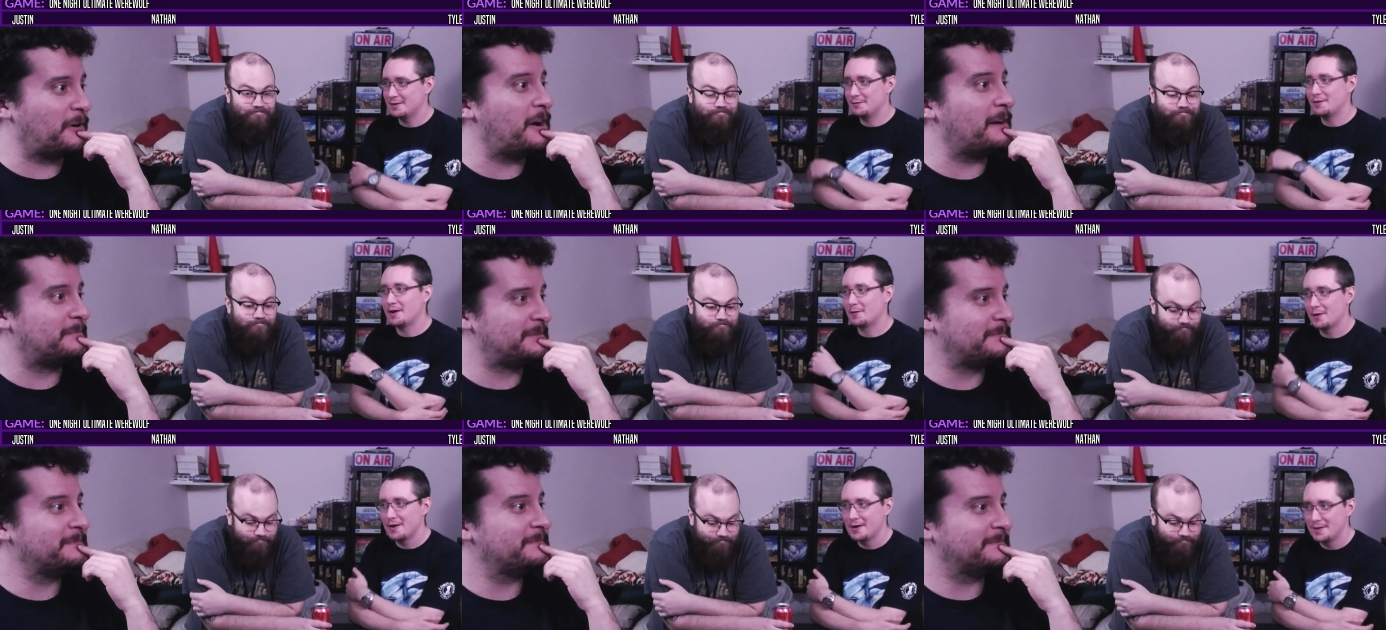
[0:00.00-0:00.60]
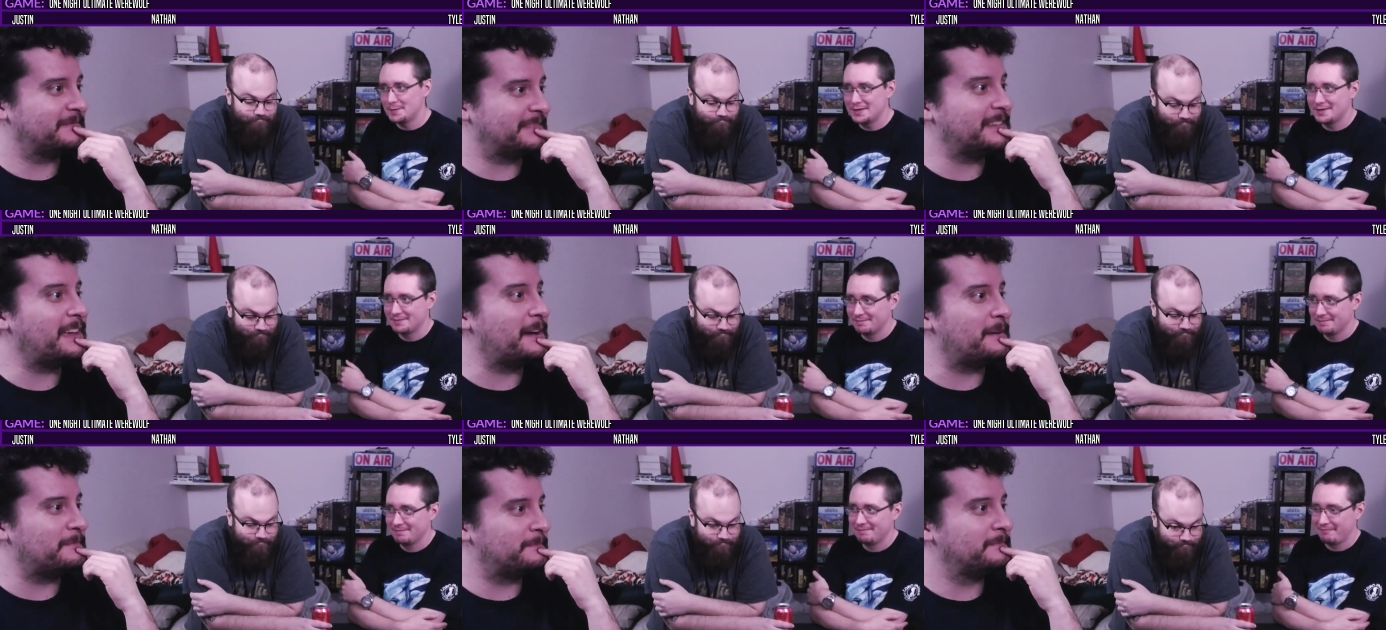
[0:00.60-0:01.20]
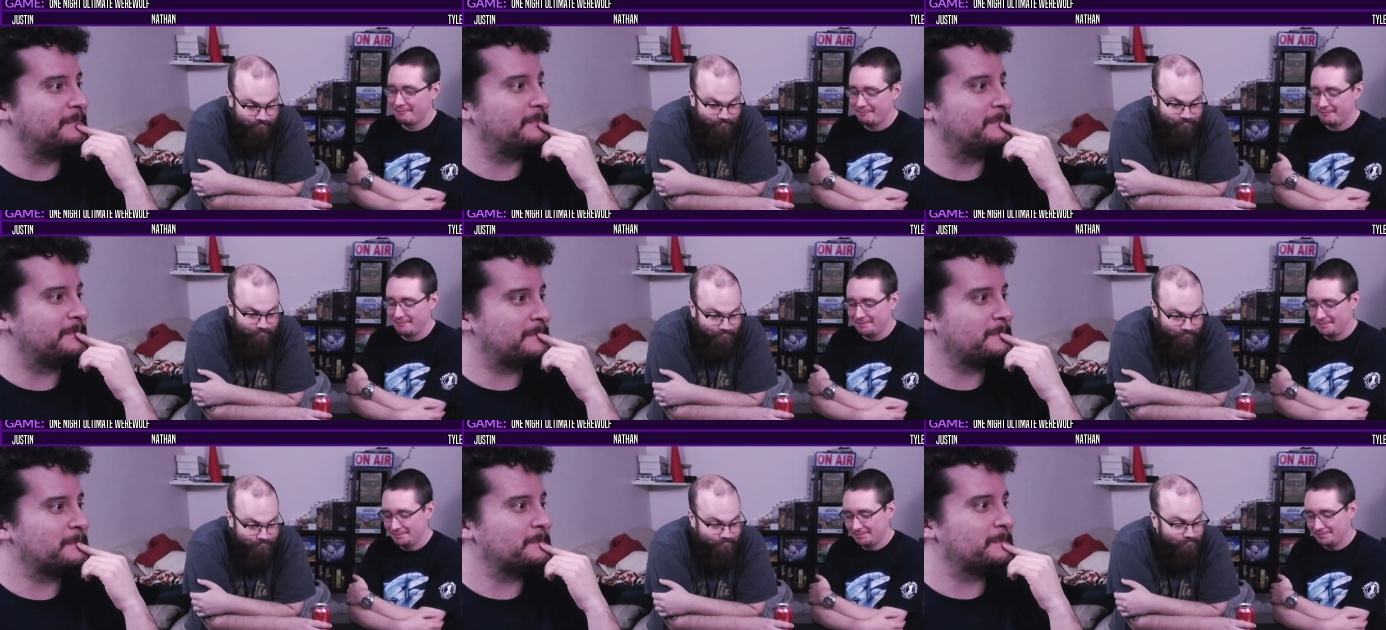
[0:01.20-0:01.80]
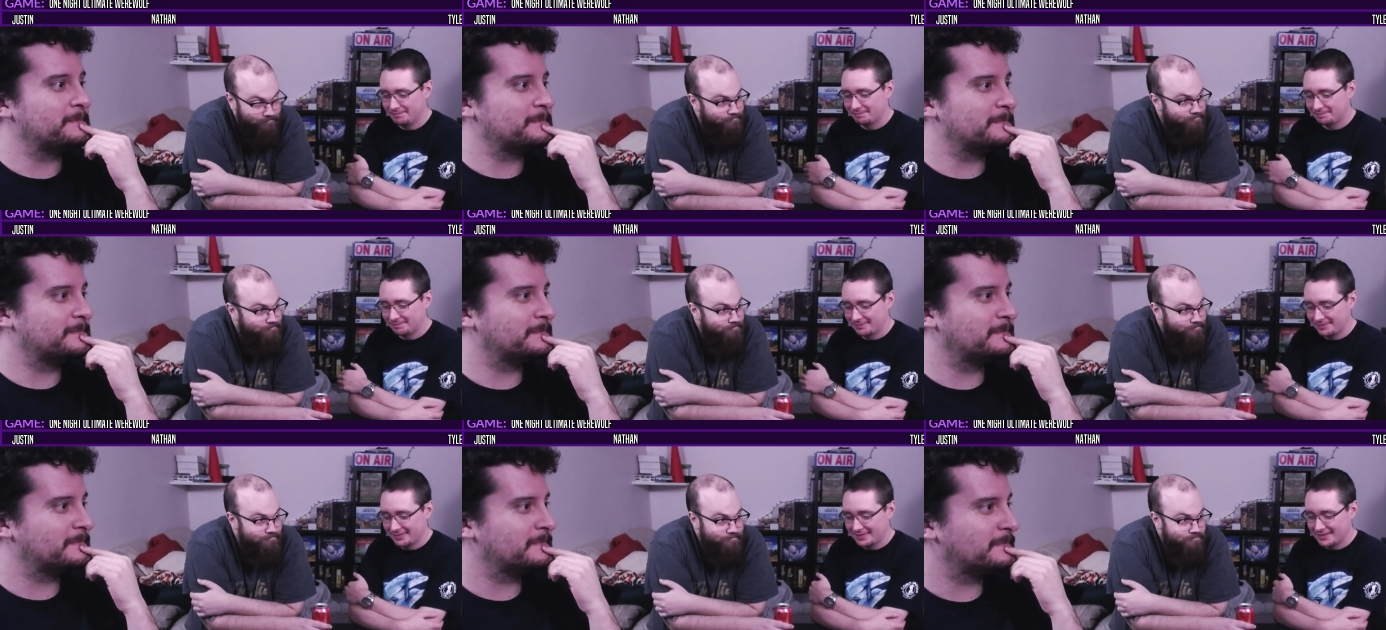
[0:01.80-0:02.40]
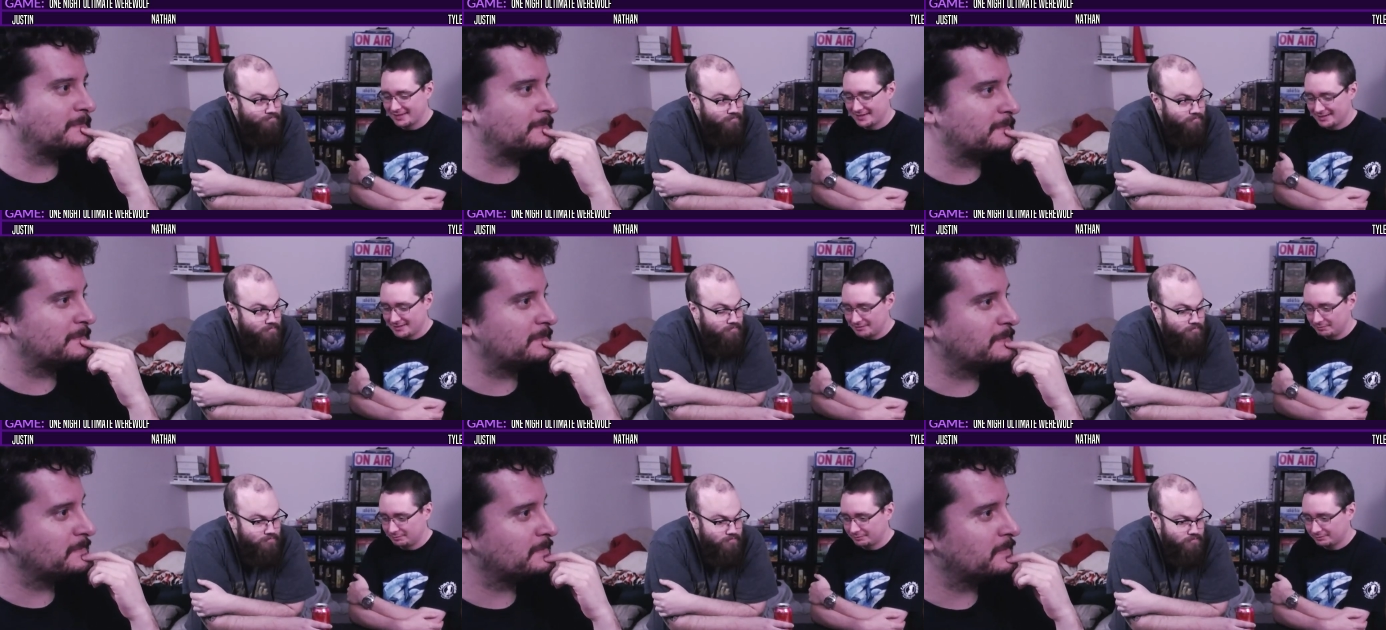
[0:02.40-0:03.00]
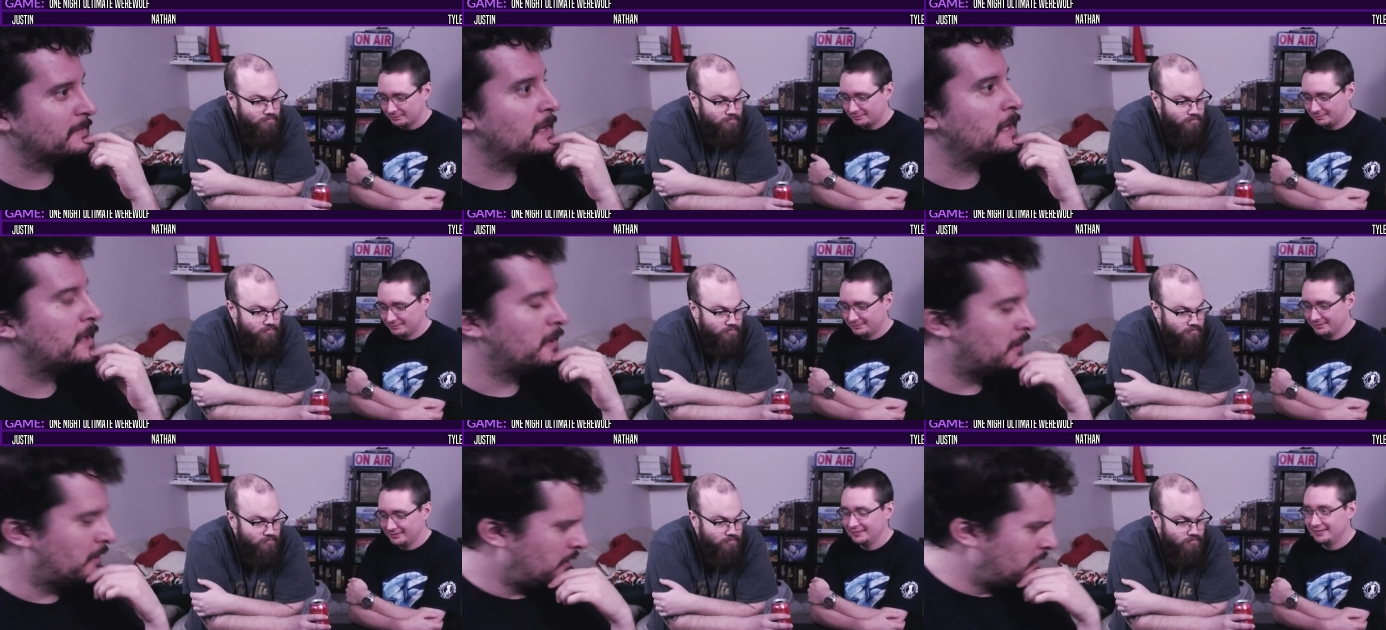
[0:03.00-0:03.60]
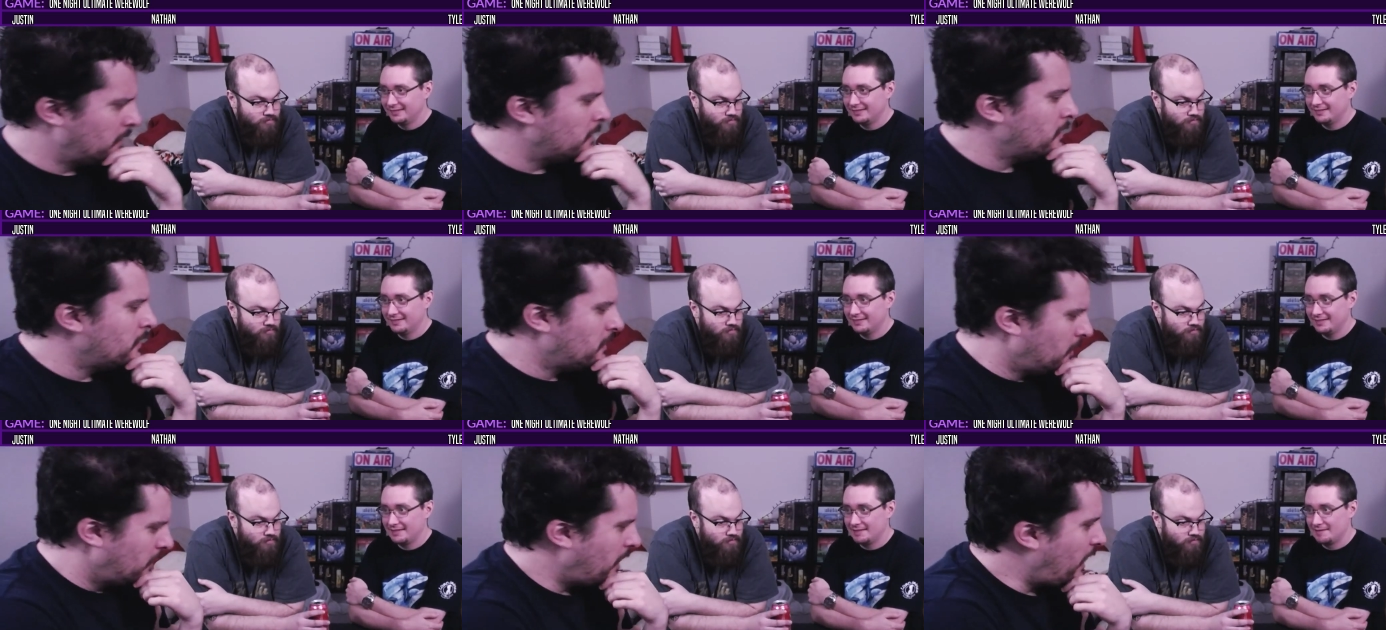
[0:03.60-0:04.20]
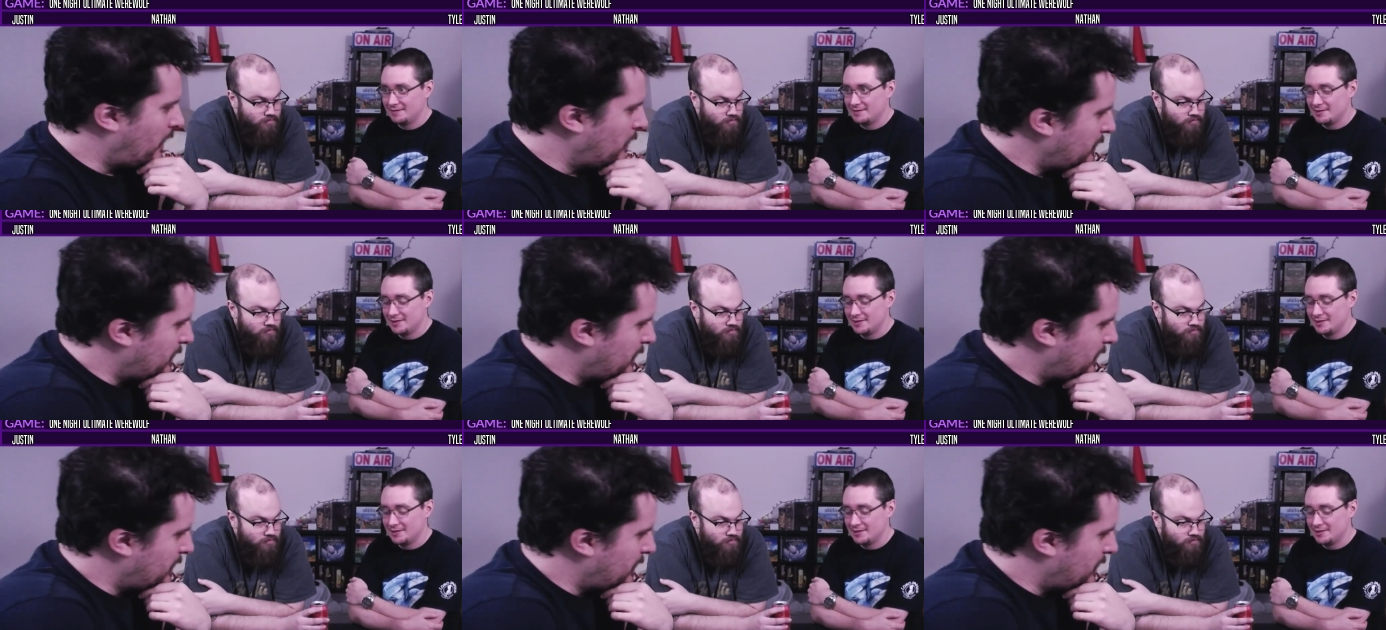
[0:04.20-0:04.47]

Speaker 1: not robbed. Yeah. That means we're both werewolves, so Tyler's the better kill. Yeah, we can